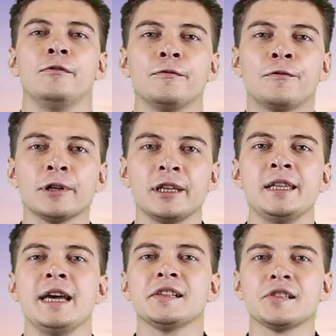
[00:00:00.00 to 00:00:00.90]
For the
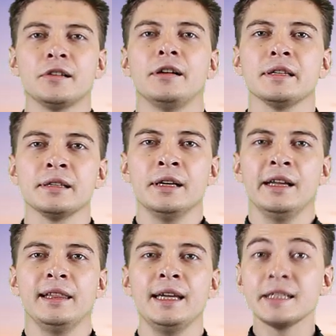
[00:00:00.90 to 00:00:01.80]
next thought,
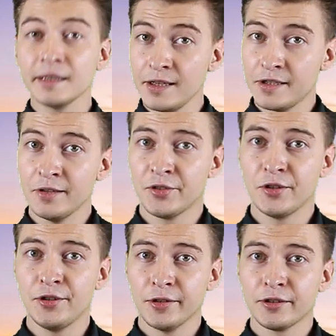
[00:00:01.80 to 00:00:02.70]
let's listen to
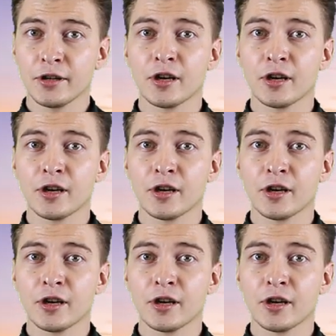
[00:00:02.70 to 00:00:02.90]
Dr.